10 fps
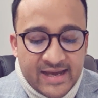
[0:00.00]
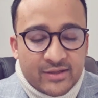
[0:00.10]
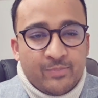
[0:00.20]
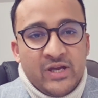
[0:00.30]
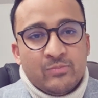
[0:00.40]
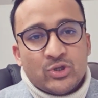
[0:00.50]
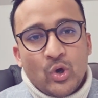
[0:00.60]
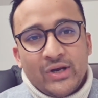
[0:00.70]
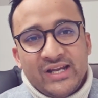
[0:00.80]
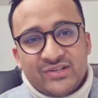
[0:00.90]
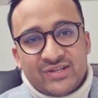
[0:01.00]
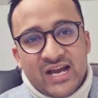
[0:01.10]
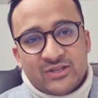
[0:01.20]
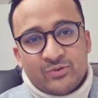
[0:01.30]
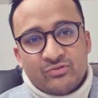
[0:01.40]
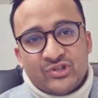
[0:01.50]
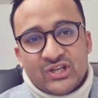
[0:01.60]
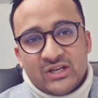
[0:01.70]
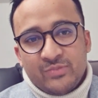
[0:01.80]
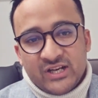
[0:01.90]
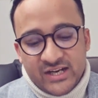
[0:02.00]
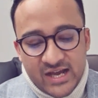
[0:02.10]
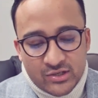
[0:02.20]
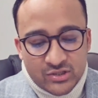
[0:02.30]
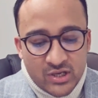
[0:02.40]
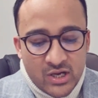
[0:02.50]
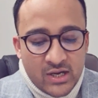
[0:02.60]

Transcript: the PMSOL list has recently been announced.